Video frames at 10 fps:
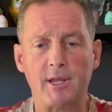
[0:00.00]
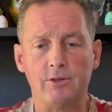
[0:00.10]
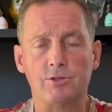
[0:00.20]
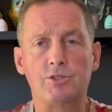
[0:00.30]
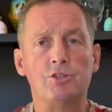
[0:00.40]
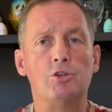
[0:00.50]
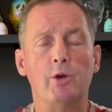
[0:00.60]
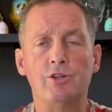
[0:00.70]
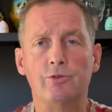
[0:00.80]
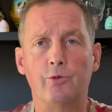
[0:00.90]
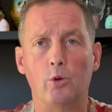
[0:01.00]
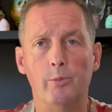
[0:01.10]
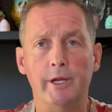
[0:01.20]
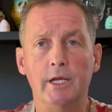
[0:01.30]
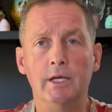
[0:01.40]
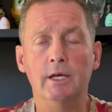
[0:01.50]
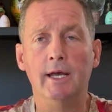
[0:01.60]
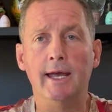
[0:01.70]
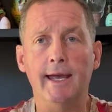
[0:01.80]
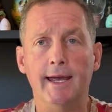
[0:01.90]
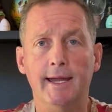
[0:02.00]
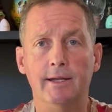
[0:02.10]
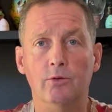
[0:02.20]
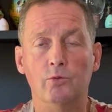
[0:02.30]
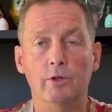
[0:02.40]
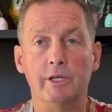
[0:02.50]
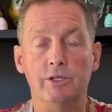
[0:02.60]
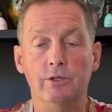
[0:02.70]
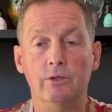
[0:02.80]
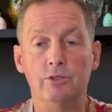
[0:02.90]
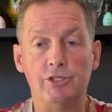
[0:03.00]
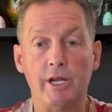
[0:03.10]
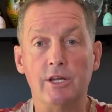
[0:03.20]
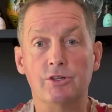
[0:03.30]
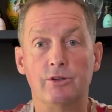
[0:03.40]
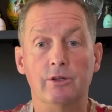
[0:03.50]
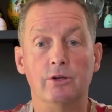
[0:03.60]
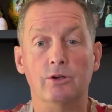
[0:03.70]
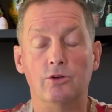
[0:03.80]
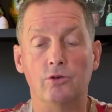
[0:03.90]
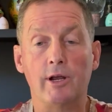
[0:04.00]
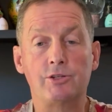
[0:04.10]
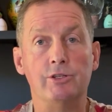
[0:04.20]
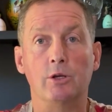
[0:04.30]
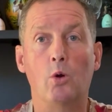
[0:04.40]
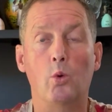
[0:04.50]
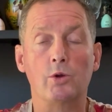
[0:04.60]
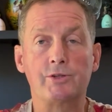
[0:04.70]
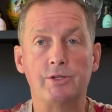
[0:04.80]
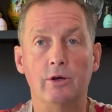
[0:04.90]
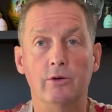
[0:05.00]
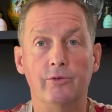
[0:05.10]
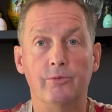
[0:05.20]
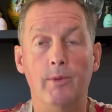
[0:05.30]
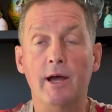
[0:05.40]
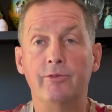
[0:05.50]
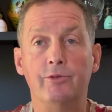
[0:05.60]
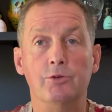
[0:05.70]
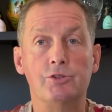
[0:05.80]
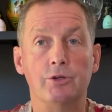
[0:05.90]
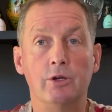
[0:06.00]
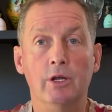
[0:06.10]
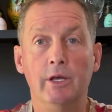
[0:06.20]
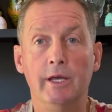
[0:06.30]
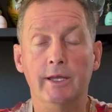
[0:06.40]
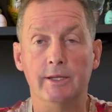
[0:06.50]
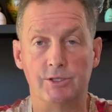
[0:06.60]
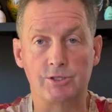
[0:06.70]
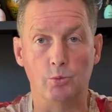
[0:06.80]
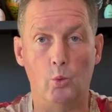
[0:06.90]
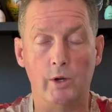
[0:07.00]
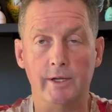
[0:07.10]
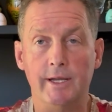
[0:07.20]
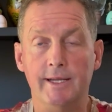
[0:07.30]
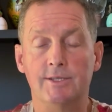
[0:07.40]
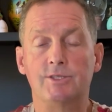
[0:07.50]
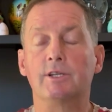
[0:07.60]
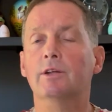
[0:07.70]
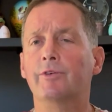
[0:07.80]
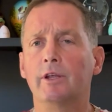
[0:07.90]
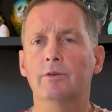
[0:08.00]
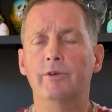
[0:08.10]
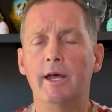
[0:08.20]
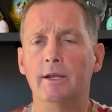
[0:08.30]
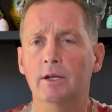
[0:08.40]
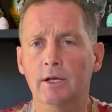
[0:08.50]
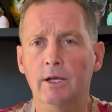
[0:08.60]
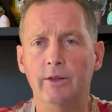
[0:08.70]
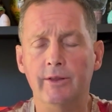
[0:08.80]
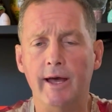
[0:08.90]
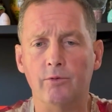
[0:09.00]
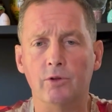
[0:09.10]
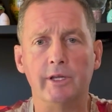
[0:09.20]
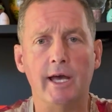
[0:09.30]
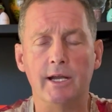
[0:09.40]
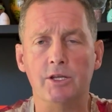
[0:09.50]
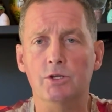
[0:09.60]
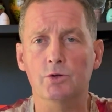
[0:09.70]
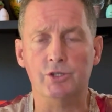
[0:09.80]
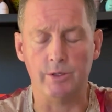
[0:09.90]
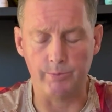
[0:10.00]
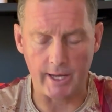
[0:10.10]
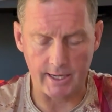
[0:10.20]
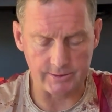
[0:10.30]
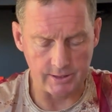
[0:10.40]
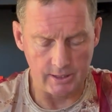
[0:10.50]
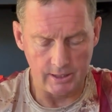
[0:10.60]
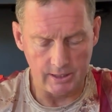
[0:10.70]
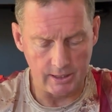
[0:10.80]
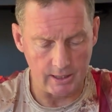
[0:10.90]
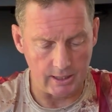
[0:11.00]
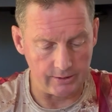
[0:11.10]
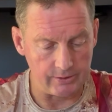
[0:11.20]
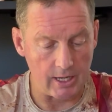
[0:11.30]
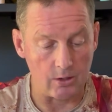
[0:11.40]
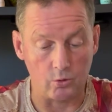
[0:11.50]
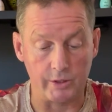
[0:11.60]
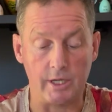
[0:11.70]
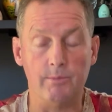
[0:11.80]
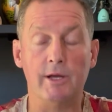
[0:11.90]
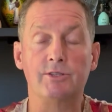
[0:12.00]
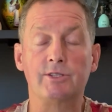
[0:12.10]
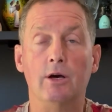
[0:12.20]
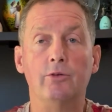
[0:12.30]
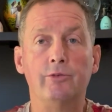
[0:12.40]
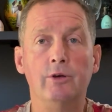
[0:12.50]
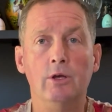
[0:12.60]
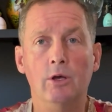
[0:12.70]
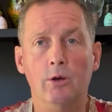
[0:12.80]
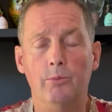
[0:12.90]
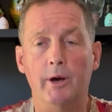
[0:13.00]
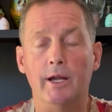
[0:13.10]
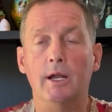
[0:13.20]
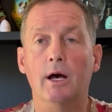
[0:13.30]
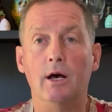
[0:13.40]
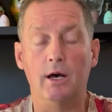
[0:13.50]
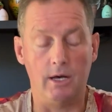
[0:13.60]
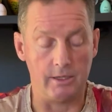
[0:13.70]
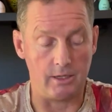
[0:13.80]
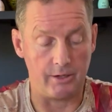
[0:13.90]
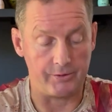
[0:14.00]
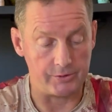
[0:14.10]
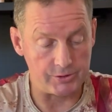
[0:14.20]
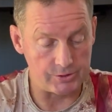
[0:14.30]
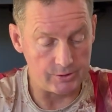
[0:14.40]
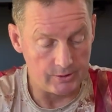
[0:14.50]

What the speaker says: situation for me, and it really changed the direction and course of my future. This one insignificant event that really had a huge impact, not only on myself, but on others.